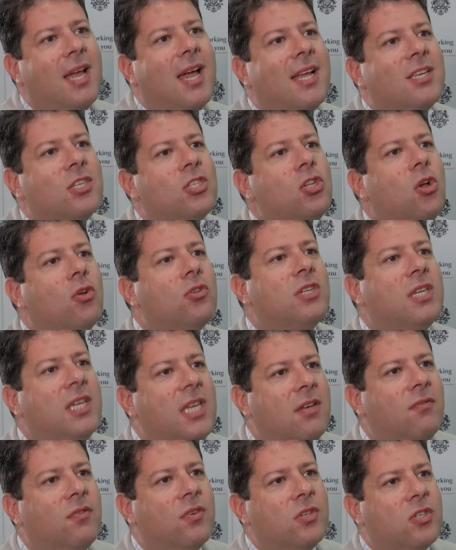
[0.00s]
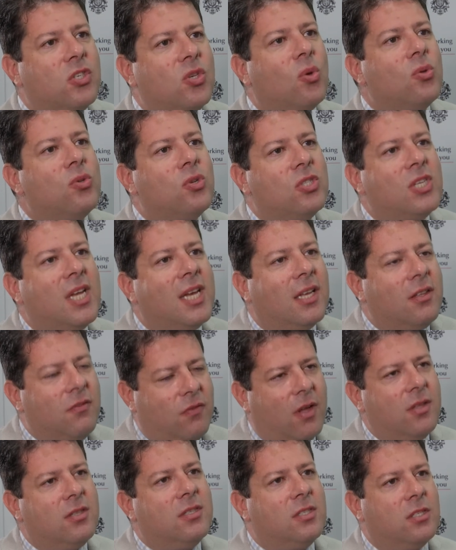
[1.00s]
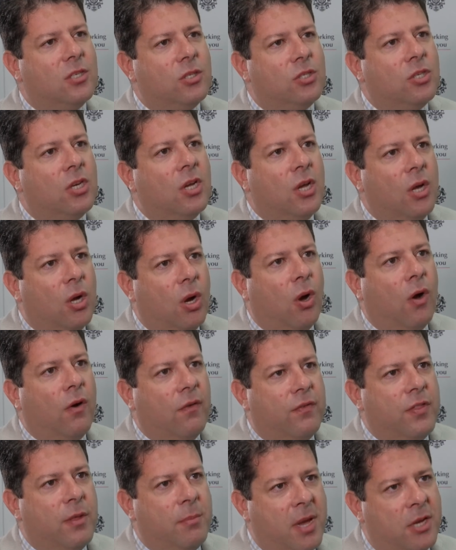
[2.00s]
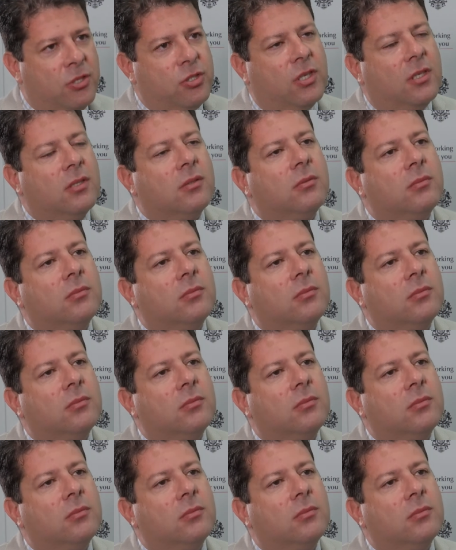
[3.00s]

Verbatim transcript: has not even sought to take advantage of the measure.